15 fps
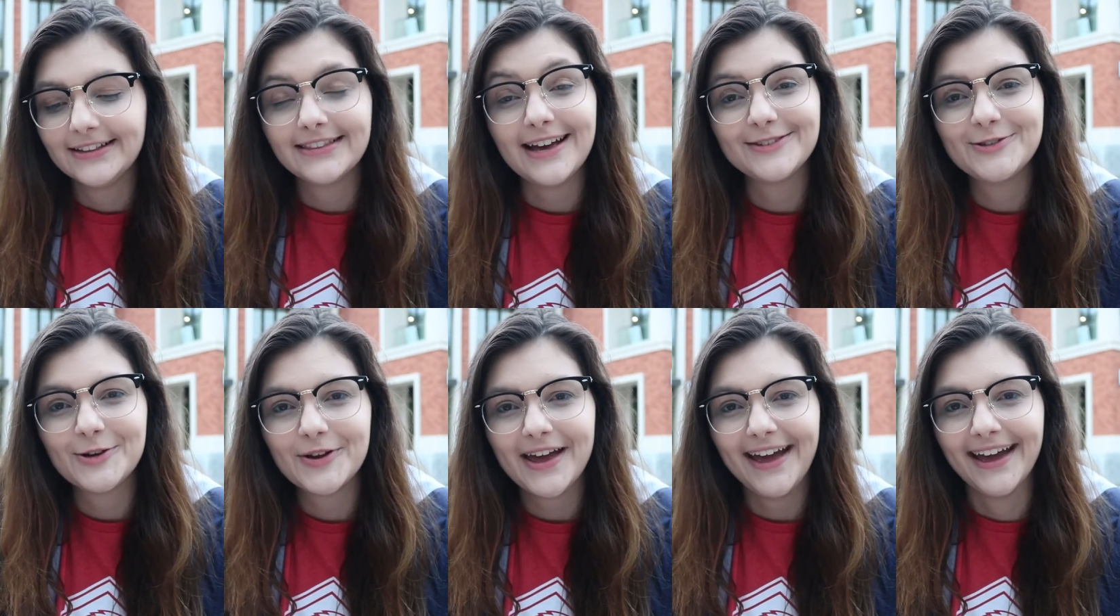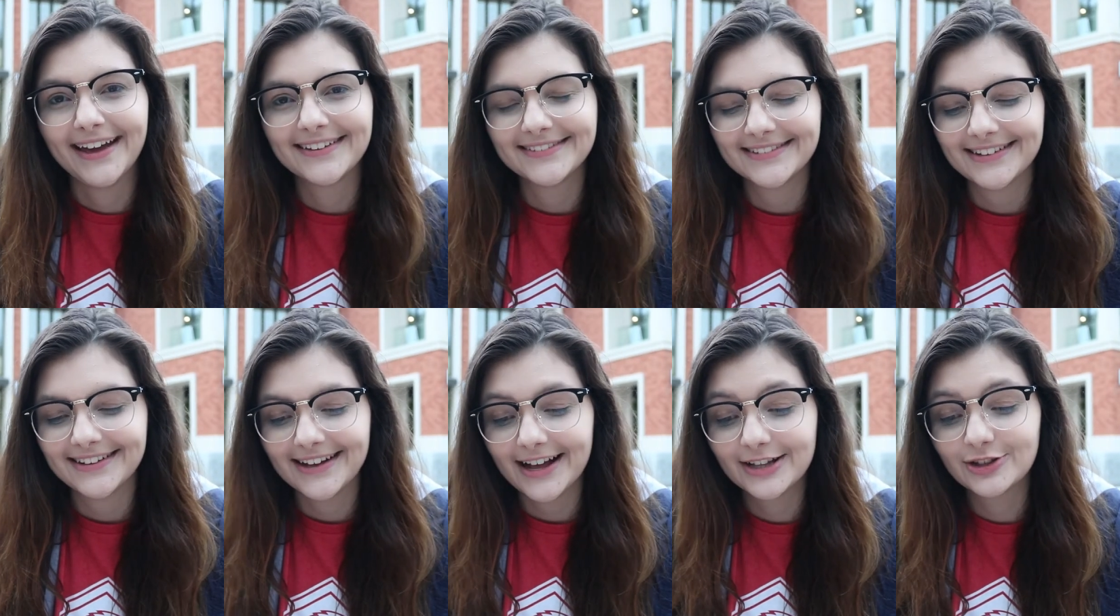That's okay.
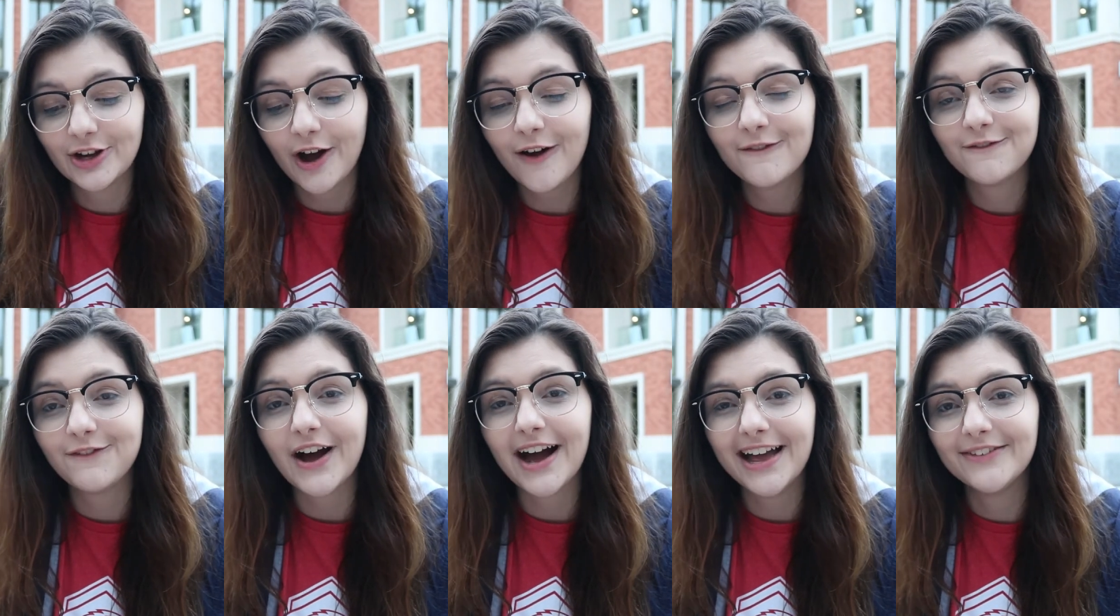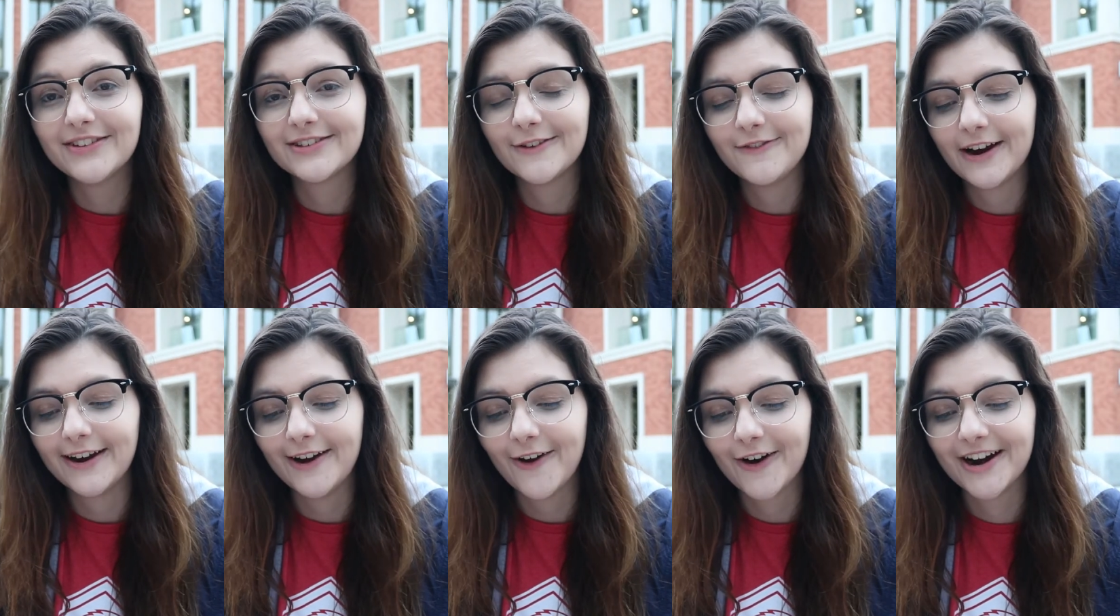The top five is a
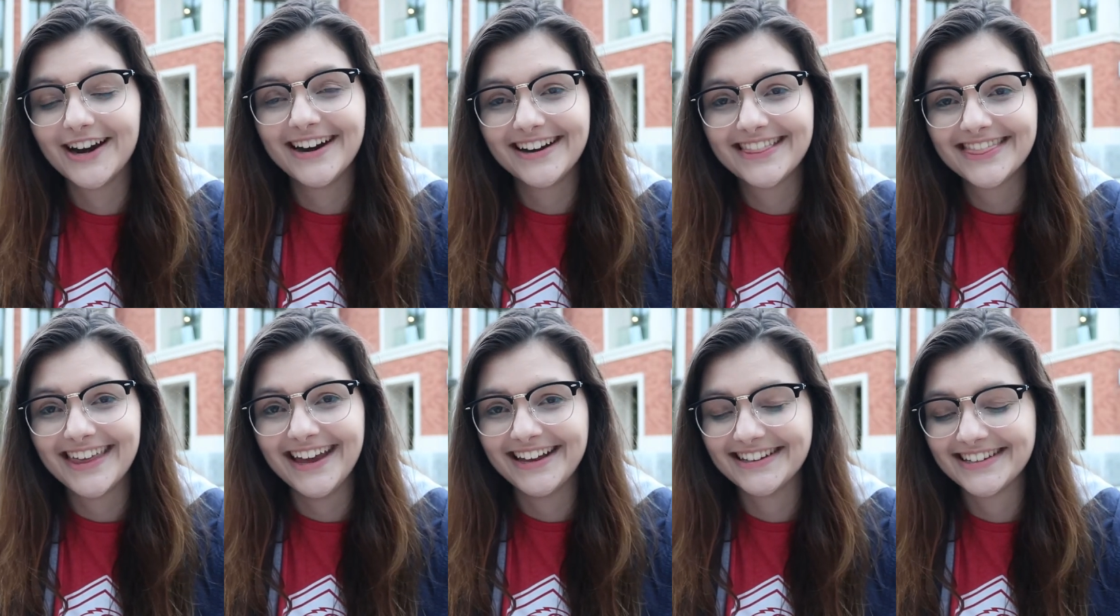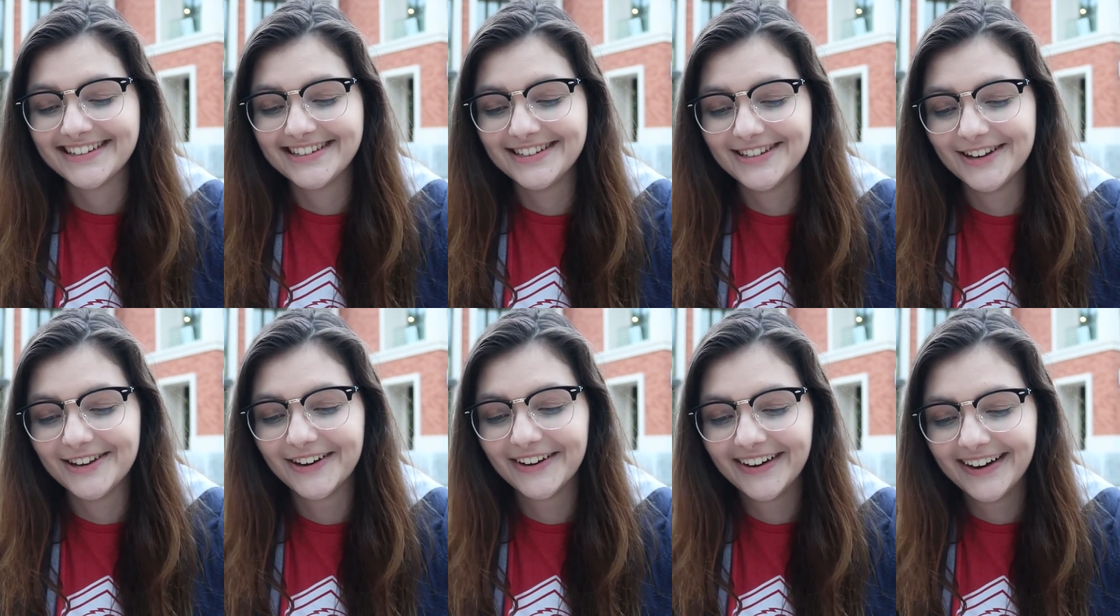very hard thing to do.